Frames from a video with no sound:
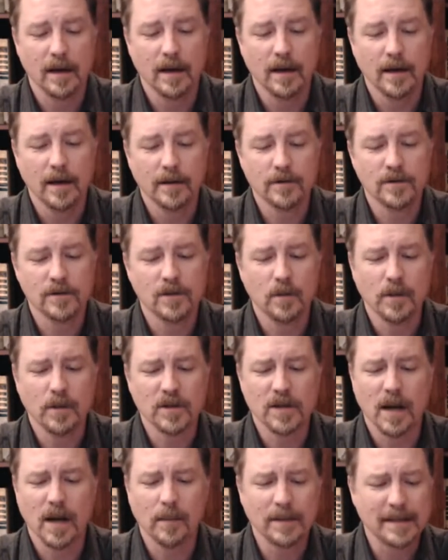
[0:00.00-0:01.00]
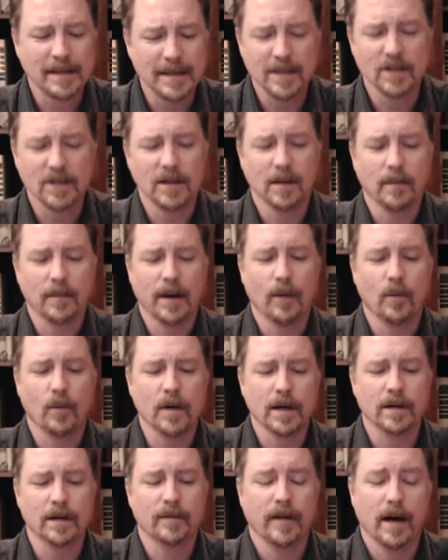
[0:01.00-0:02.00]
There's so much competition in my
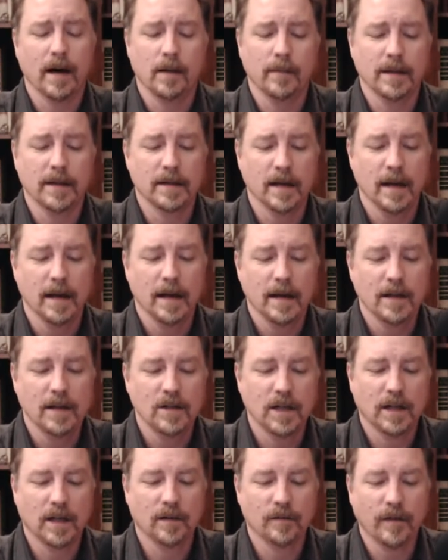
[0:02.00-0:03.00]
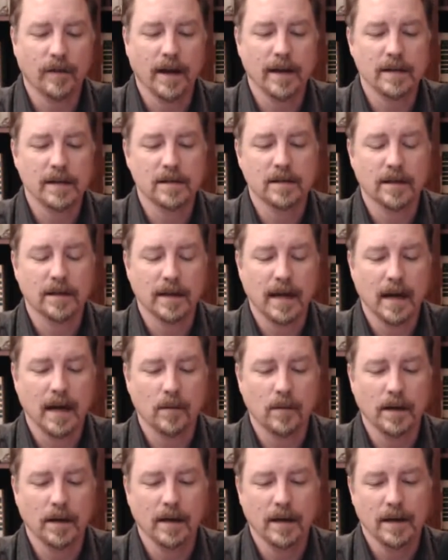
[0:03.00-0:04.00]
work environment, she confides to the
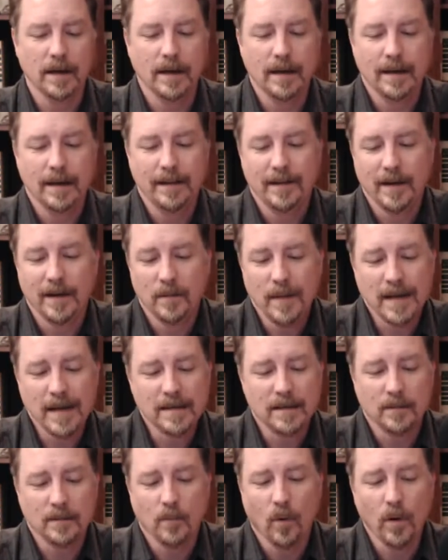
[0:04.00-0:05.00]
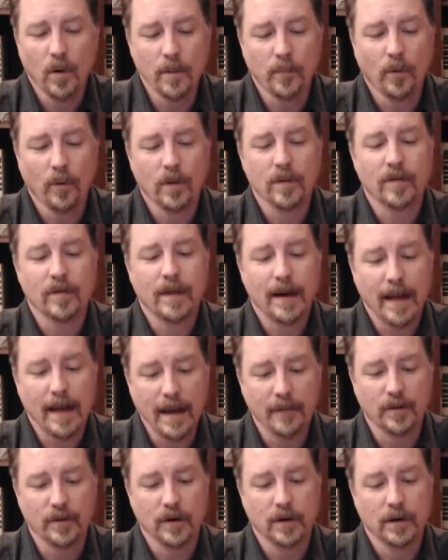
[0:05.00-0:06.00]
camera that it makes it more important than
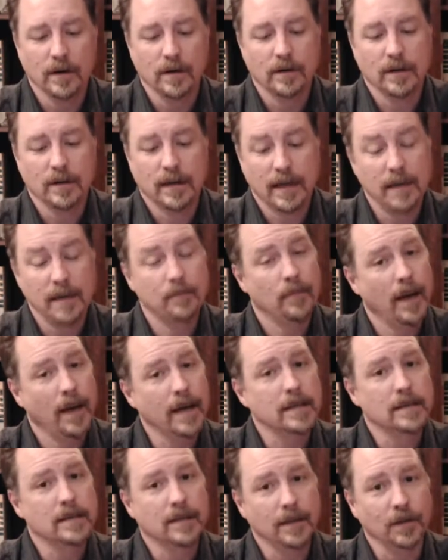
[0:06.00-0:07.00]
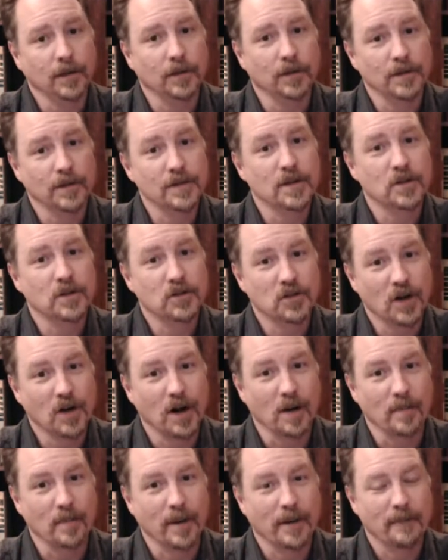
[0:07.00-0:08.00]
ever to keep my skills
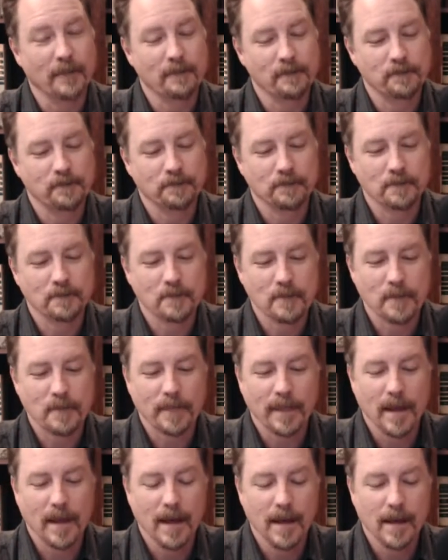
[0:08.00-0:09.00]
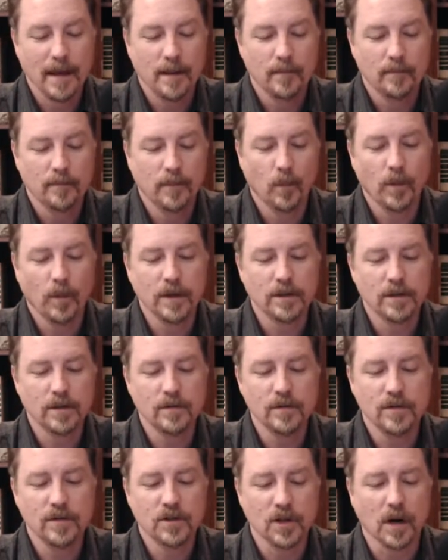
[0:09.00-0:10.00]
sharp. But what
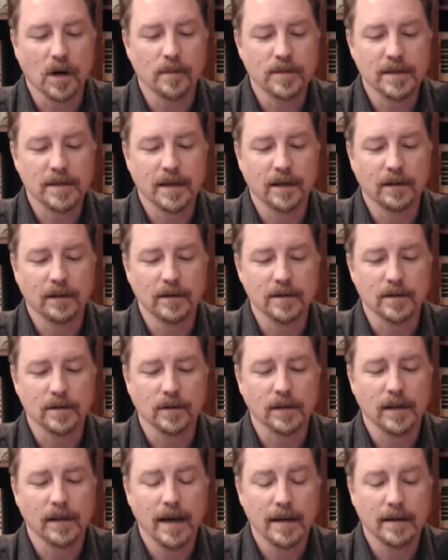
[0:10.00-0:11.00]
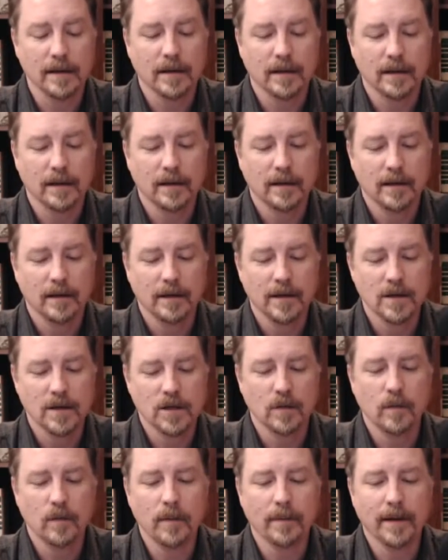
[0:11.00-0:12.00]
do sharp skills look like?
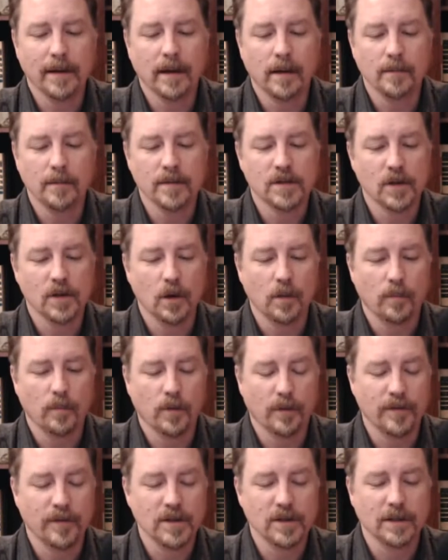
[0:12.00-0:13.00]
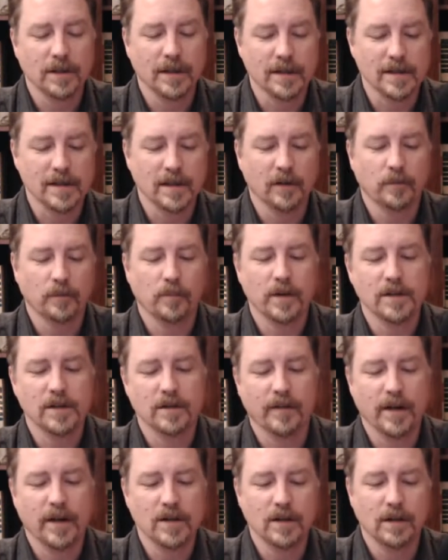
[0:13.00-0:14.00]
Should we become so proficient at self
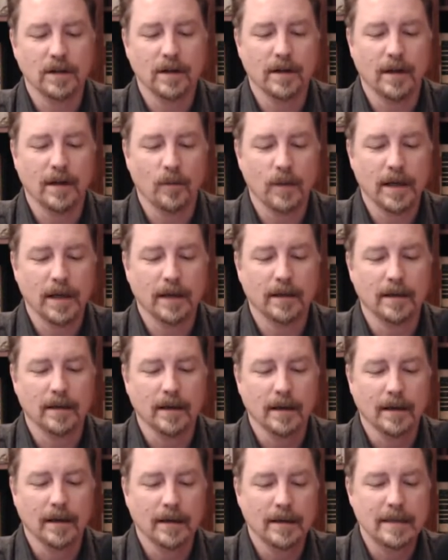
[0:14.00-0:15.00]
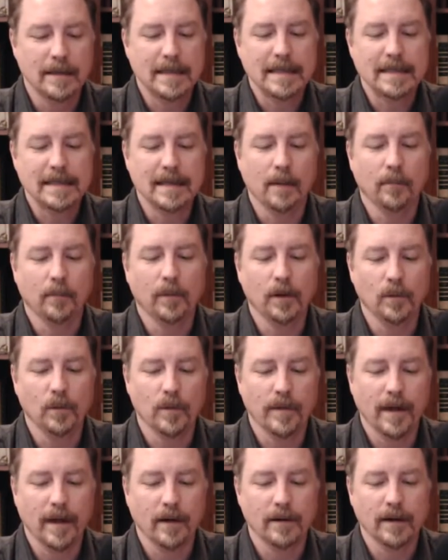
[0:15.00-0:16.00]
presentation that we can dissemble
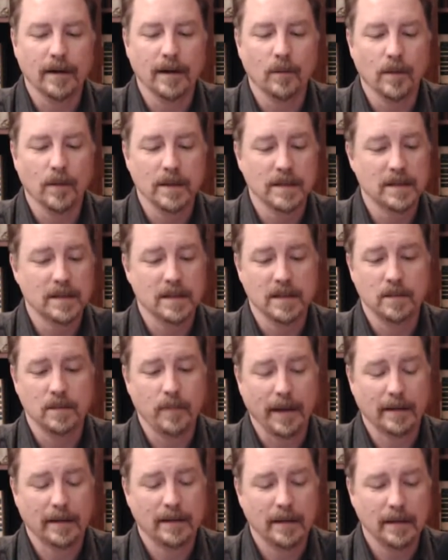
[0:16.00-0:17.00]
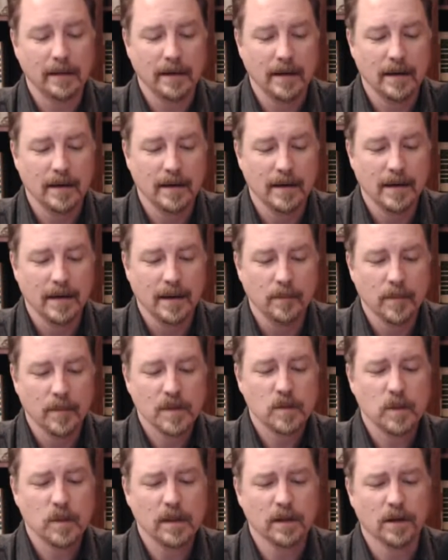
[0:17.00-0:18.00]
without anyone suspecting?
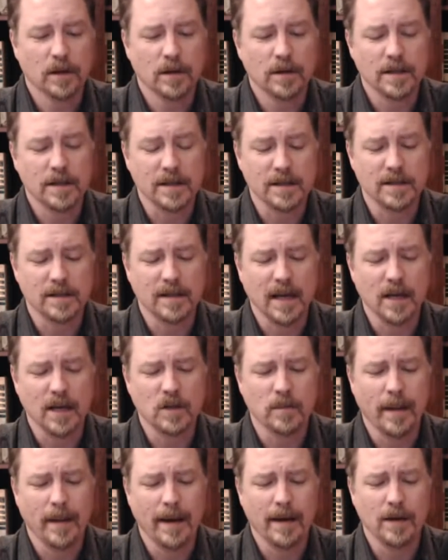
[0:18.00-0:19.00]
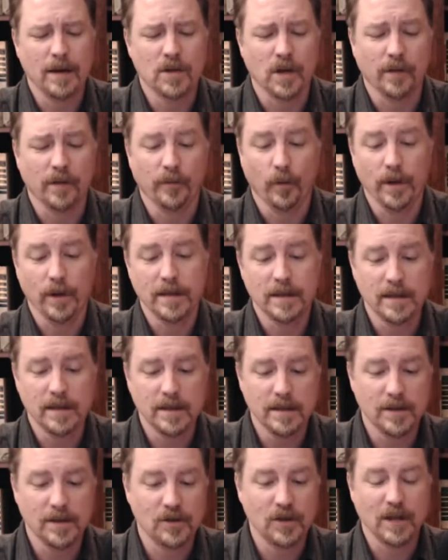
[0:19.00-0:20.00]
Must we learn to stage manage our
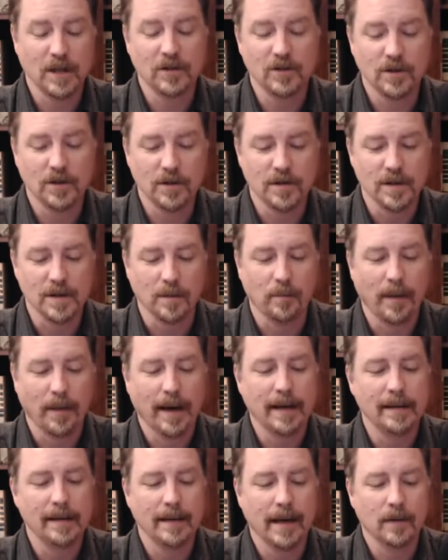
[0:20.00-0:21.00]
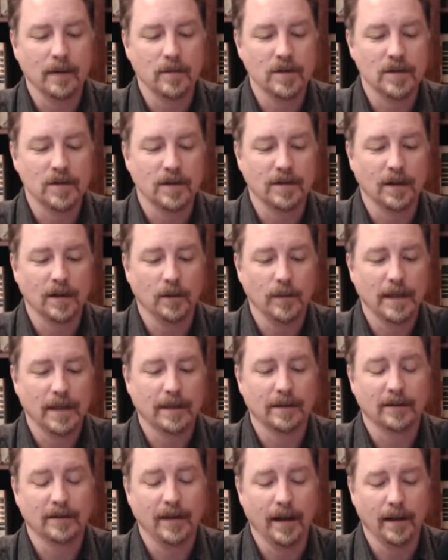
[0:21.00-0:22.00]
voices, gestures, and body language until we
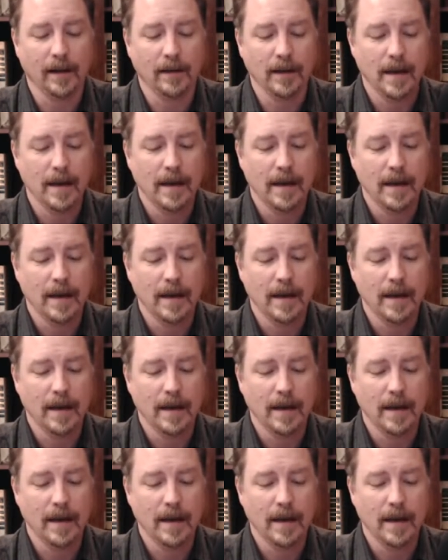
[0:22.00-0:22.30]
can tell,